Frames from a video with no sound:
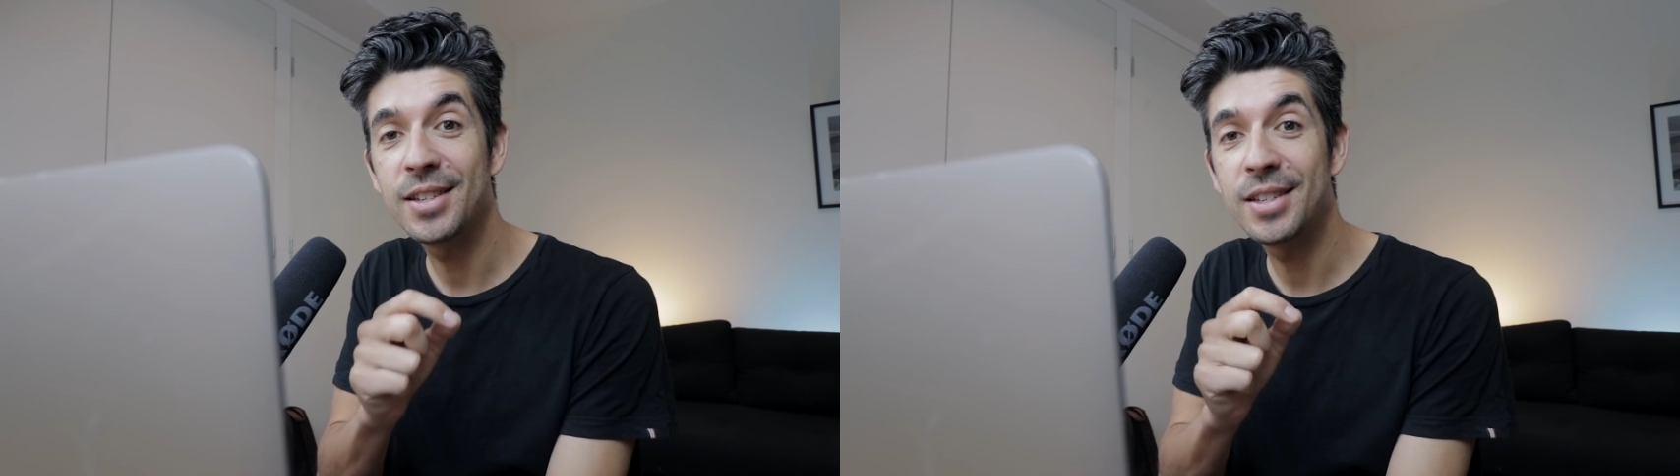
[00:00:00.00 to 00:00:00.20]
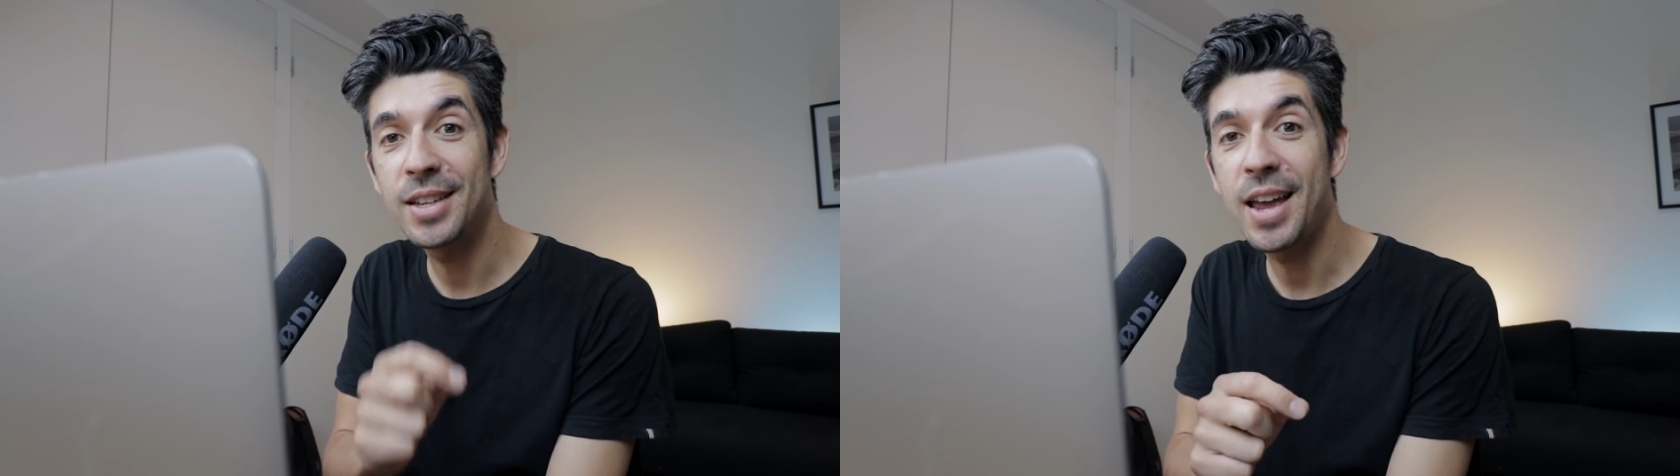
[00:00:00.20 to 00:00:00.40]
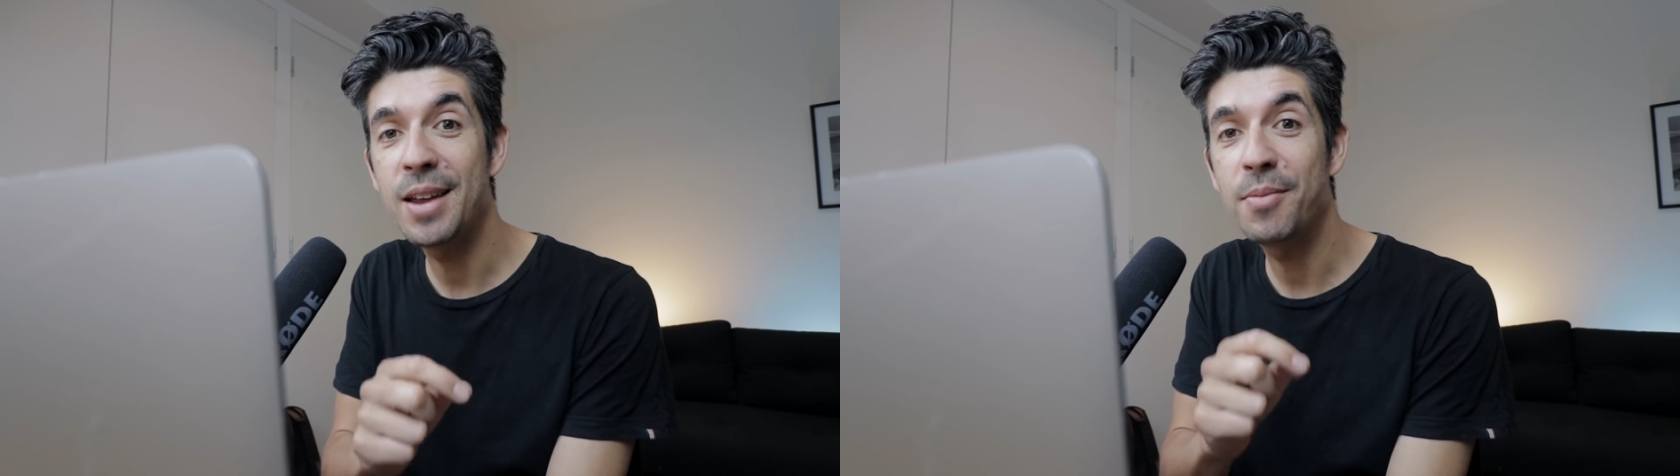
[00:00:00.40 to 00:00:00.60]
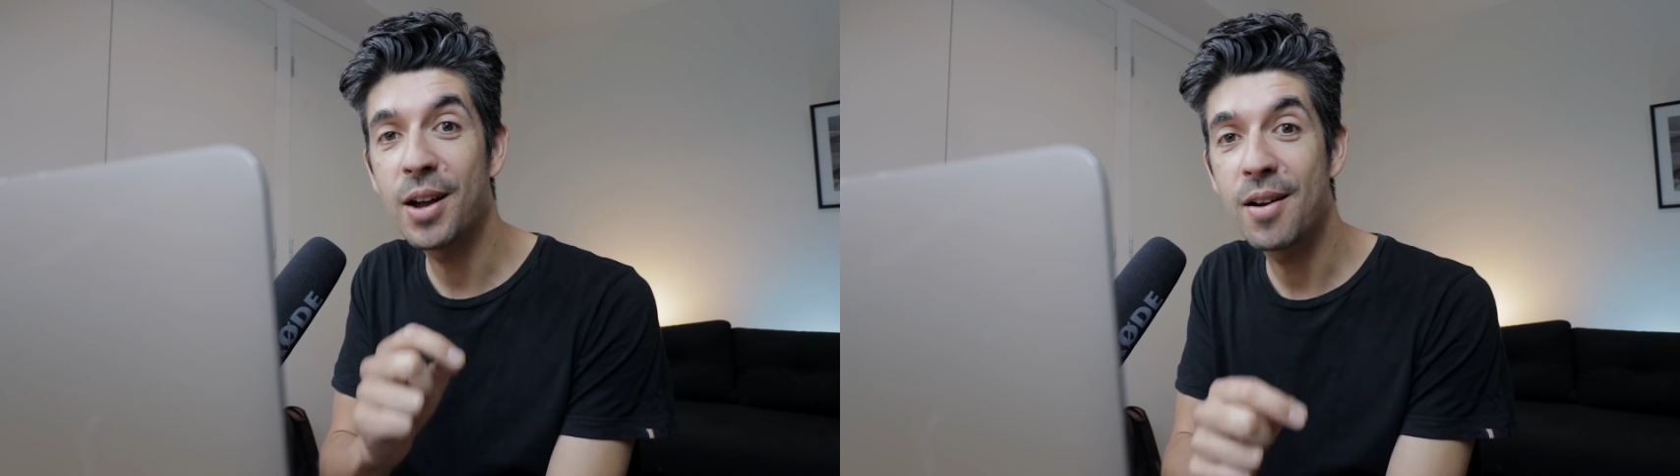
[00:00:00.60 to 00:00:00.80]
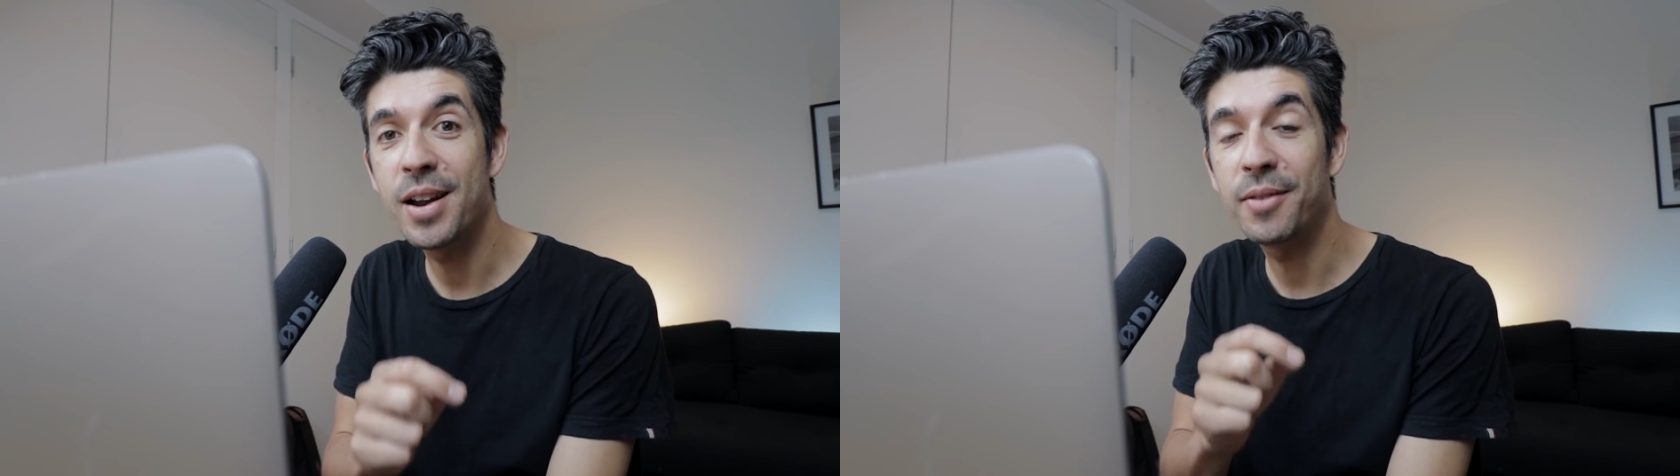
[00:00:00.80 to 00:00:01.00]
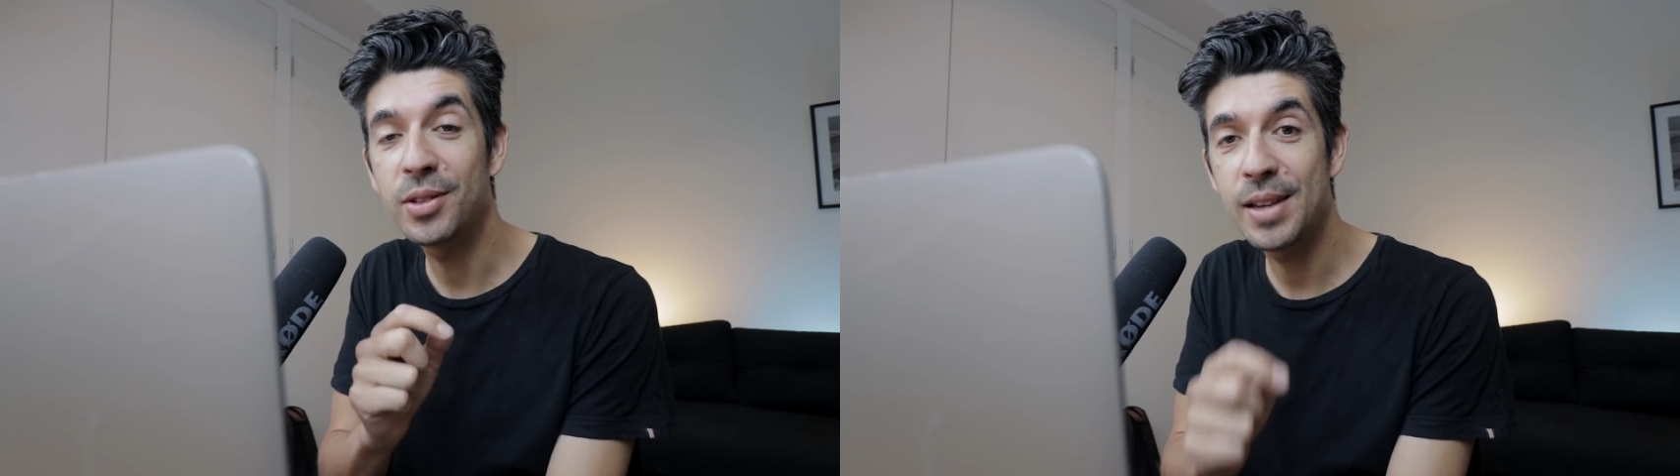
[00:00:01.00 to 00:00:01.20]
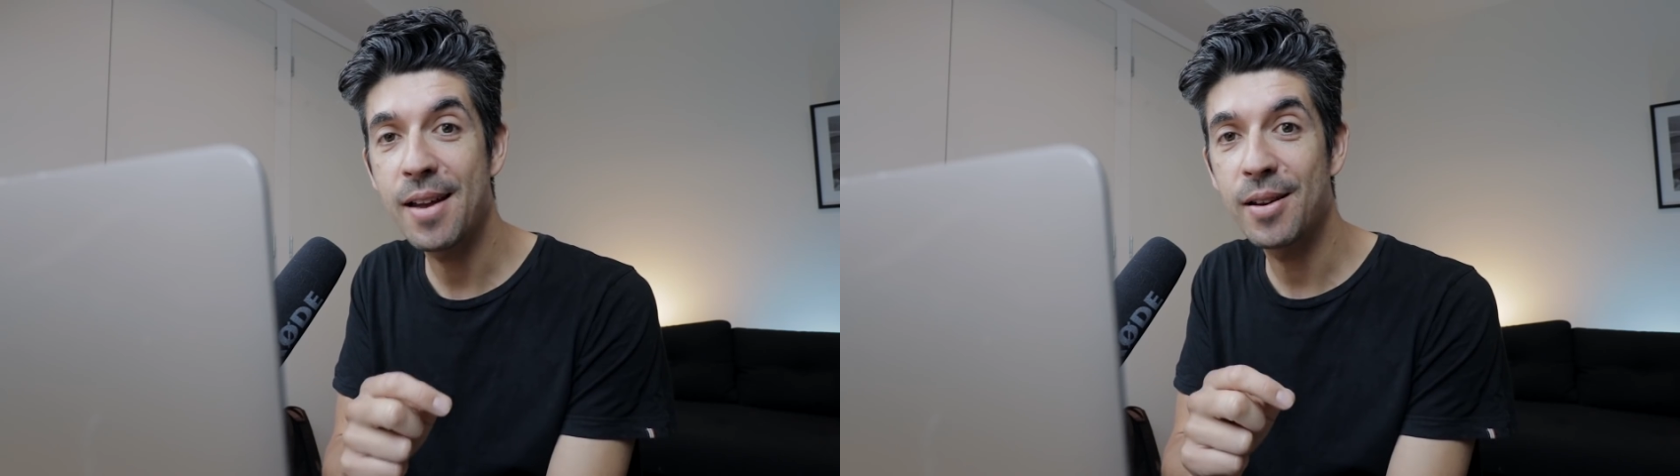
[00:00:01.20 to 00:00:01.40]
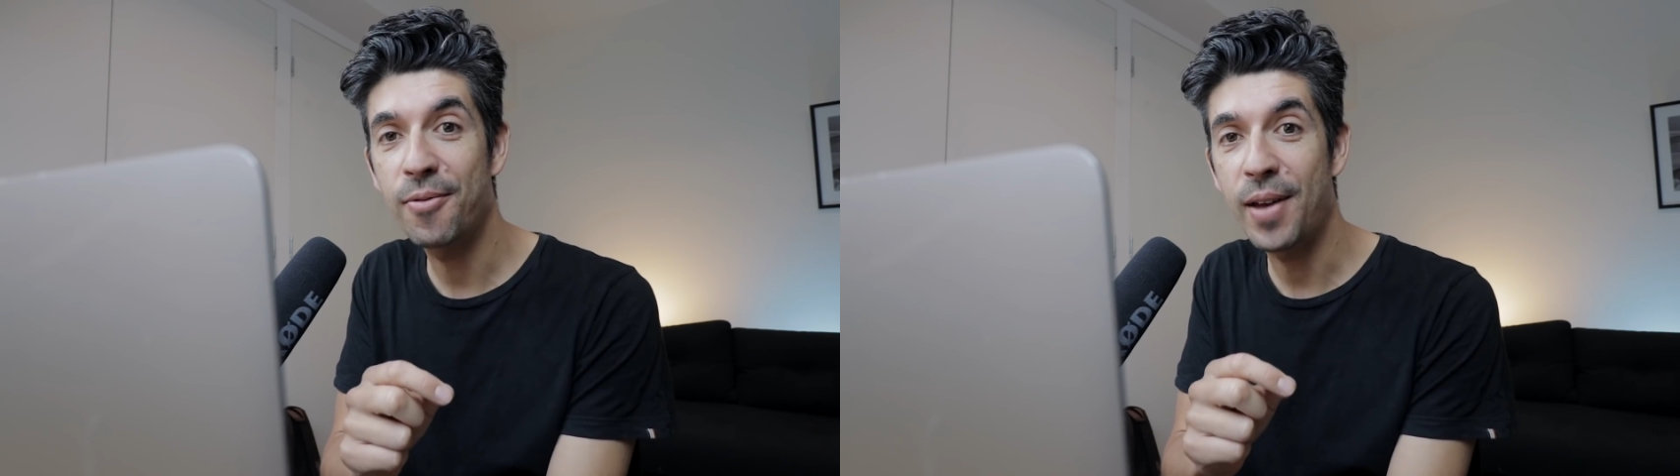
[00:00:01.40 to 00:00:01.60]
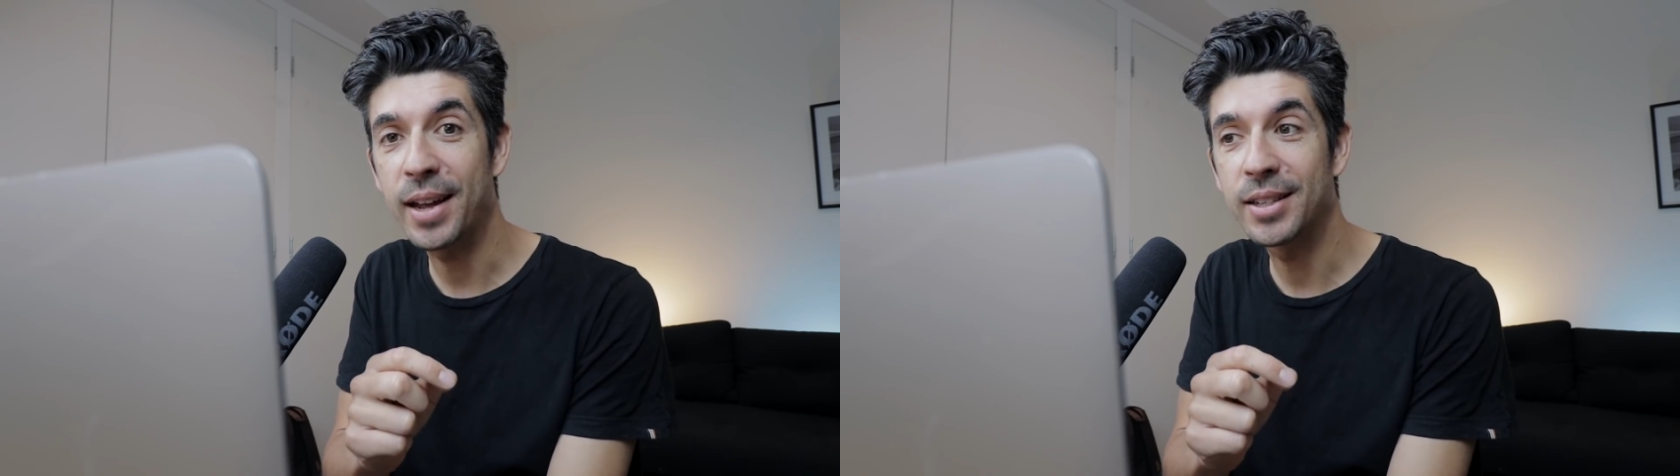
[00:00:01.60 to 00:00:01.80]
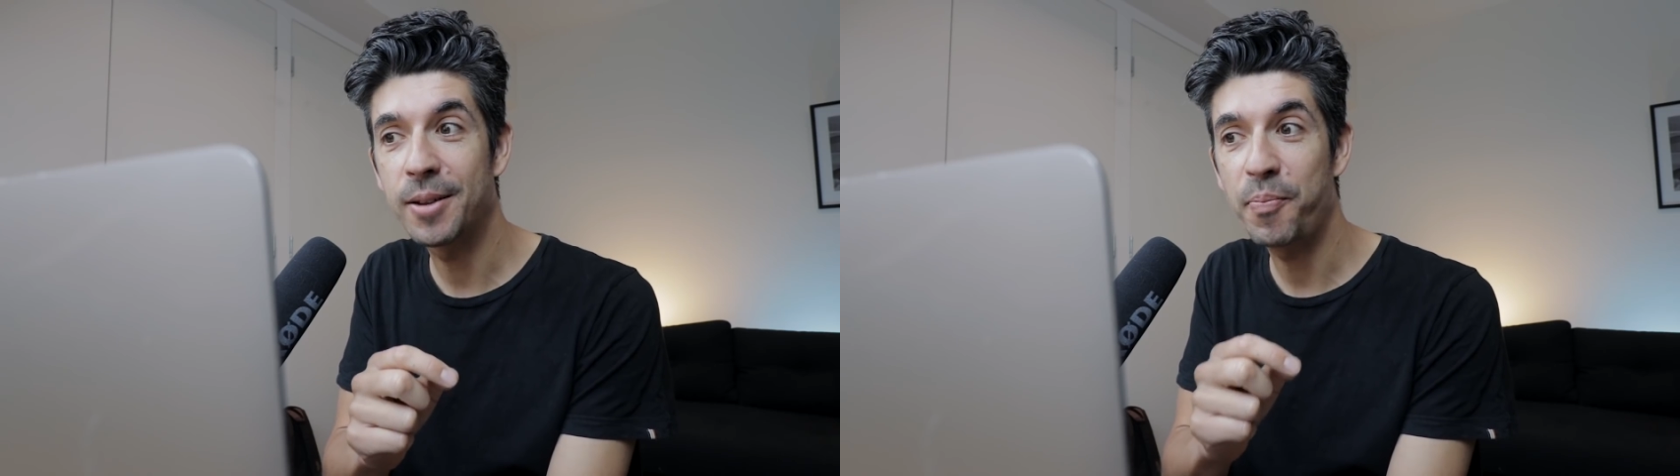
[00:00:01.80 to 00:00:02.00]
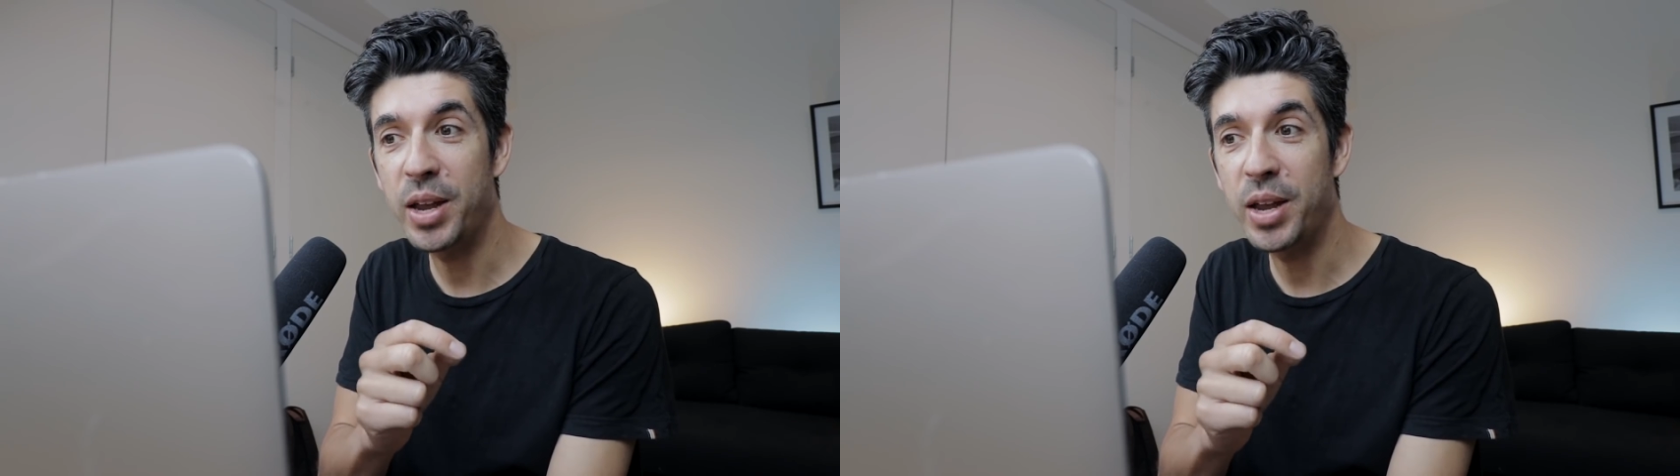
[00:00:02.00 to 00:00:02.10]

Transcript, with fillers: same kind of sound effects